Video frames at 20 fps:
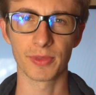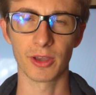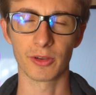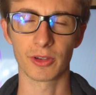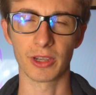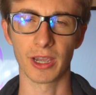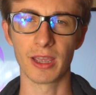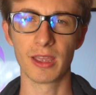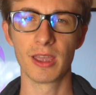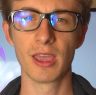
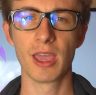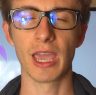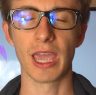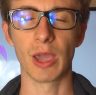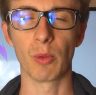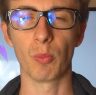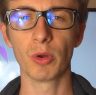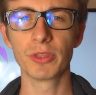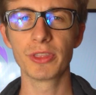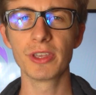Okay,
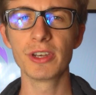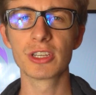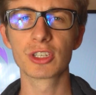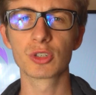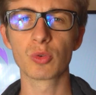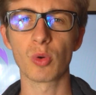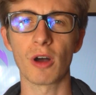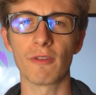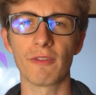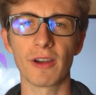and what the
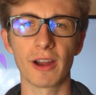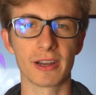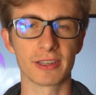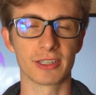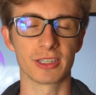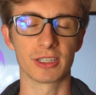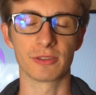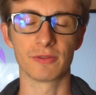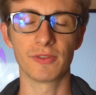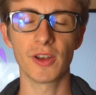disqualifier
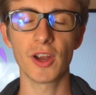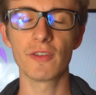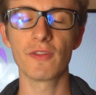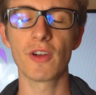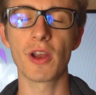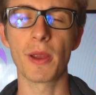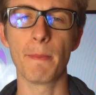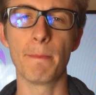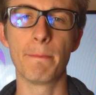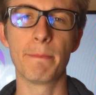is is very,
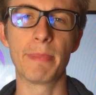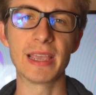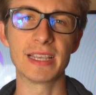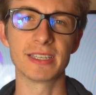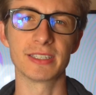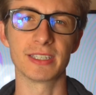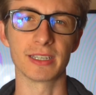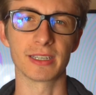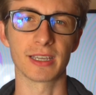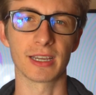very
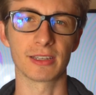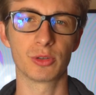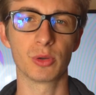basic.